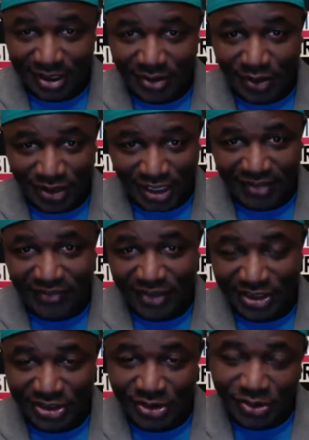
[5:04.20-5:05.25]
win that
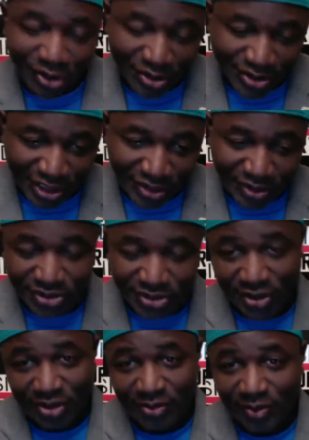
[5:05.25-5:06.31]
division. Who knows? They could turn it
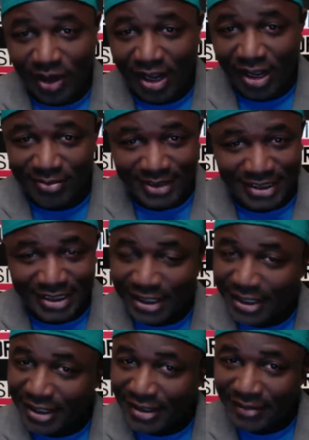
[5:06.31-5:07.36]
around. But,
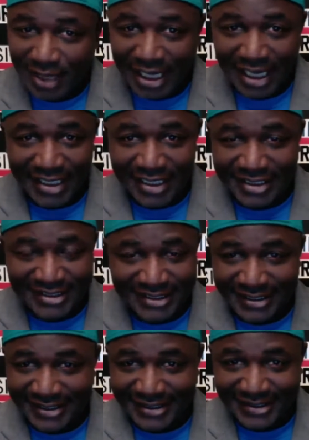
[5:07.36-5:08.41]
man, it's
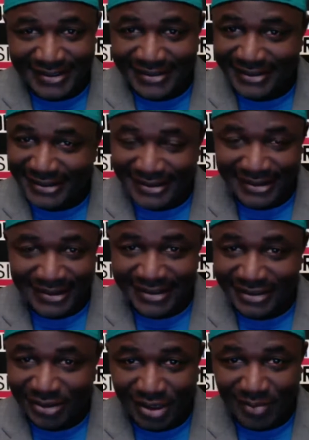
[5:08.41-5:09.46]

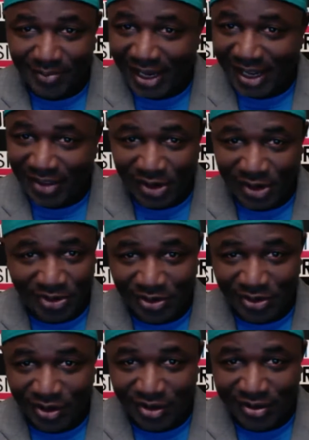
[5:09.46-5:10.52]
looking bad there in New York.